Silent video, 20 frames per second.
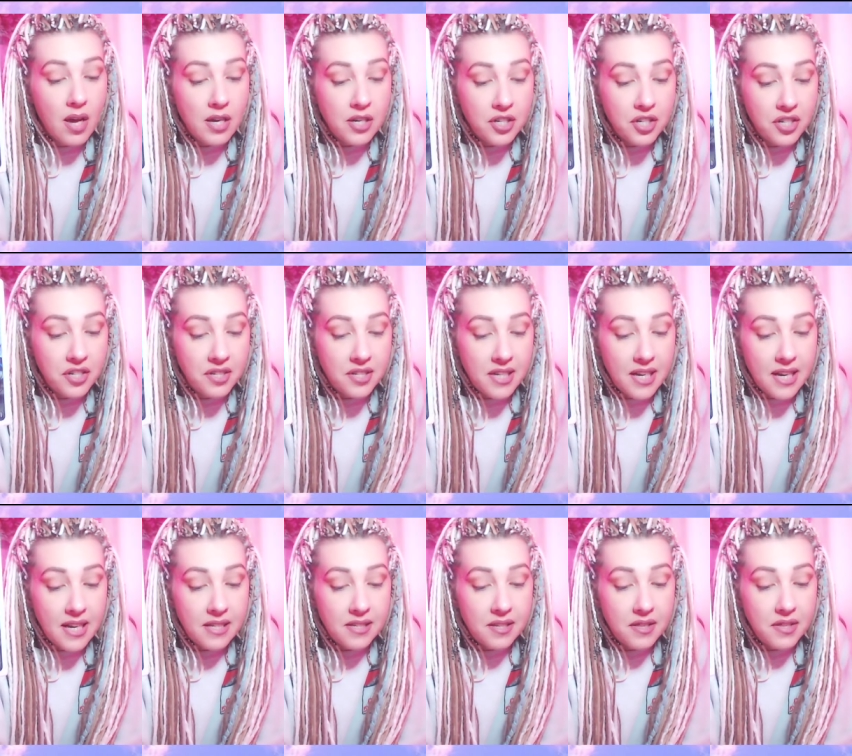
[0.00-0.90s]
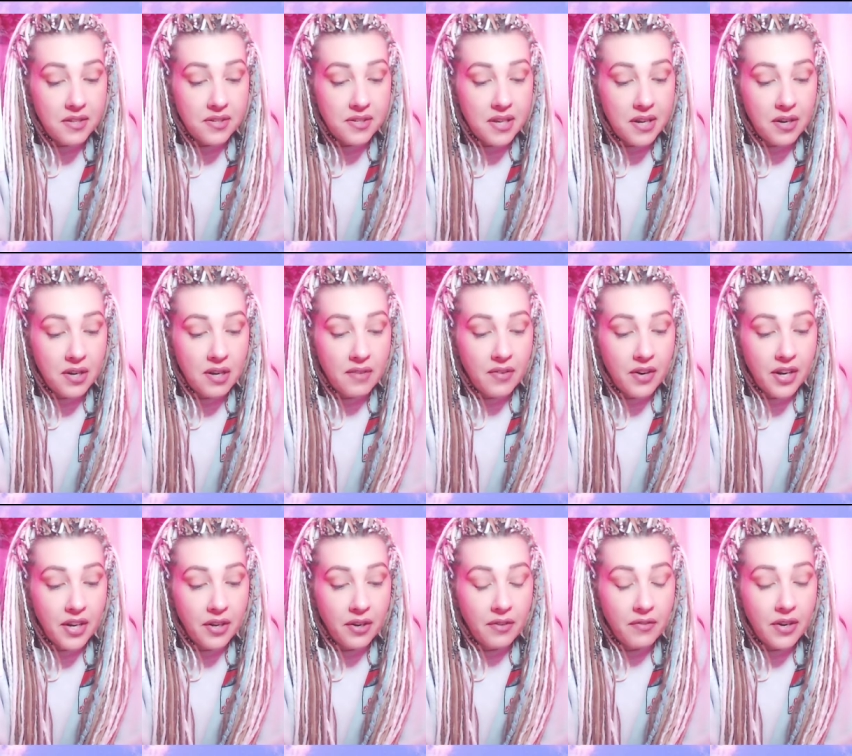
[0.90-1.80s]
She stands at the center of our
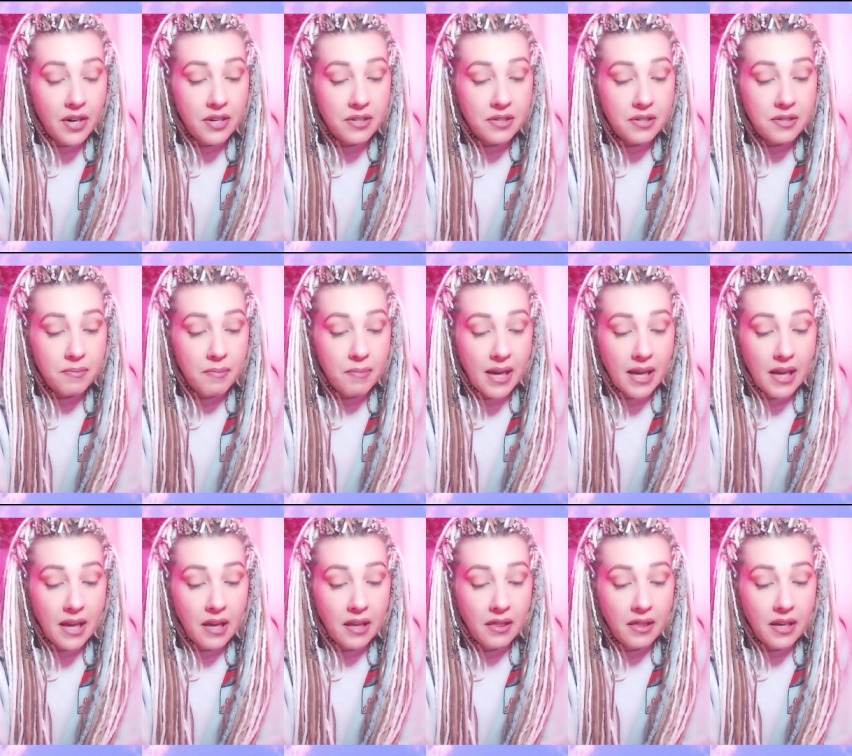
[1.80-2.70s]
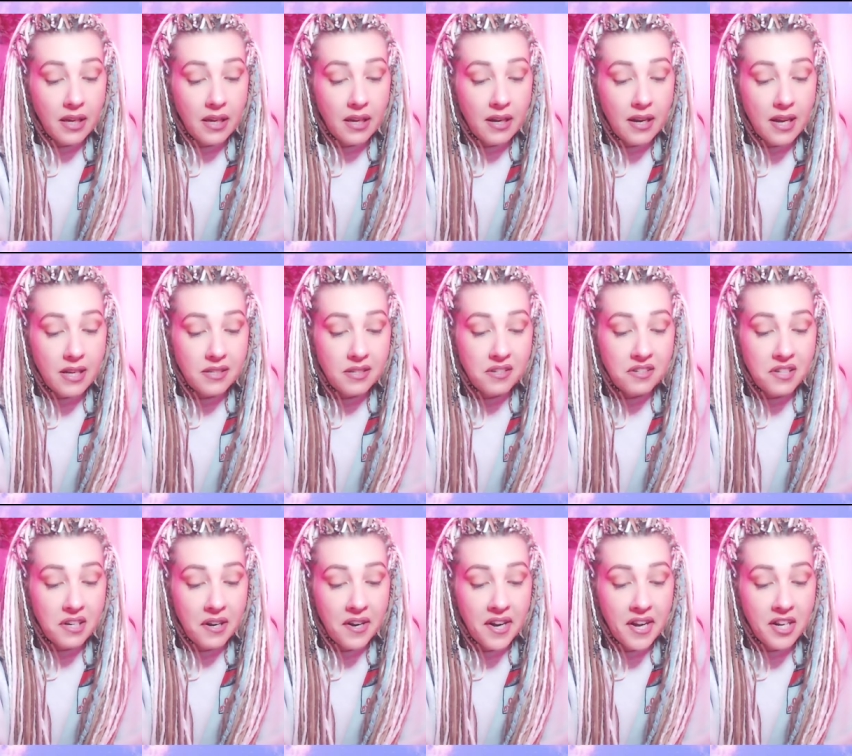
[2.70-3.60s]
universe, making the
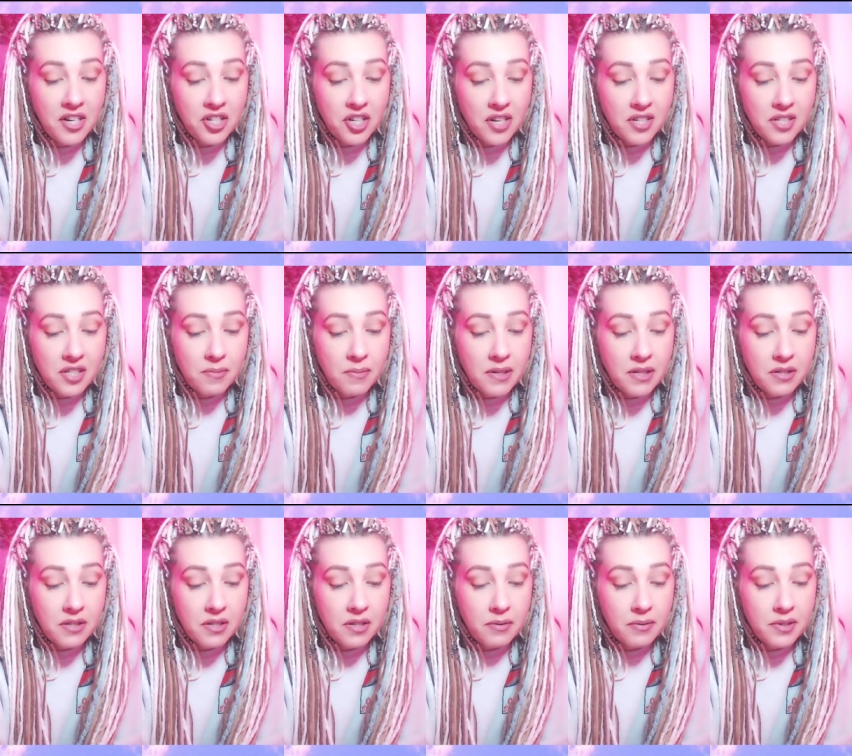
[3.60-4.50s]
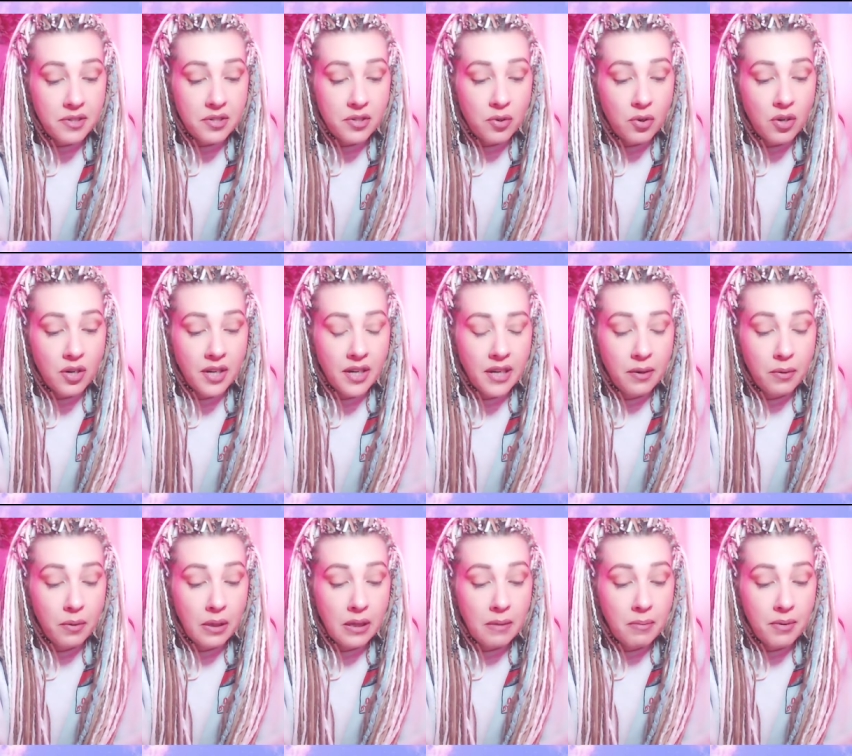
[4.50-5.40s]
necessary adjustments to restore
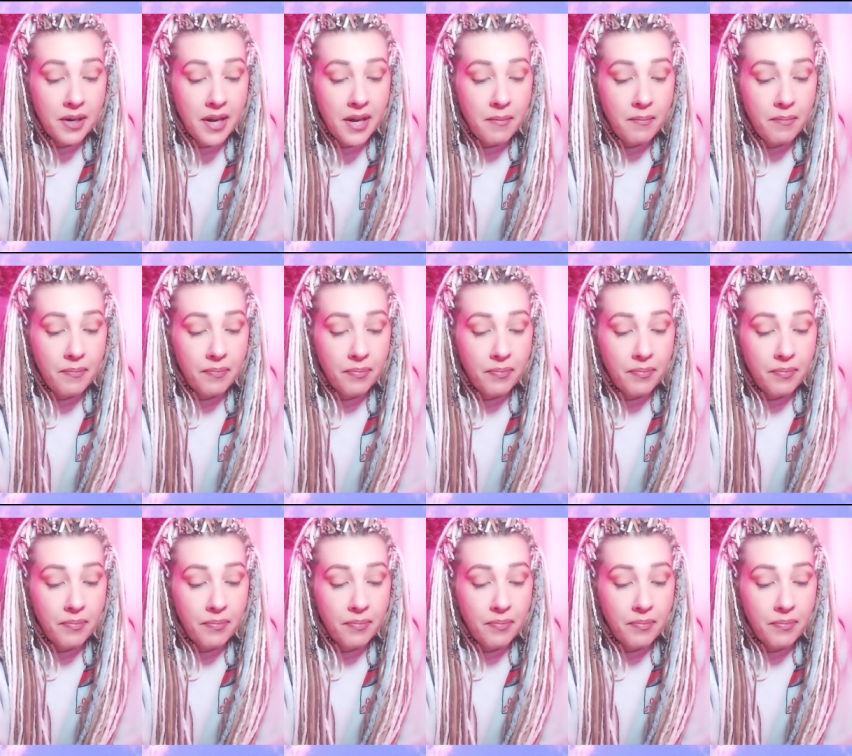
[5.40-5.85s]
equilibrium.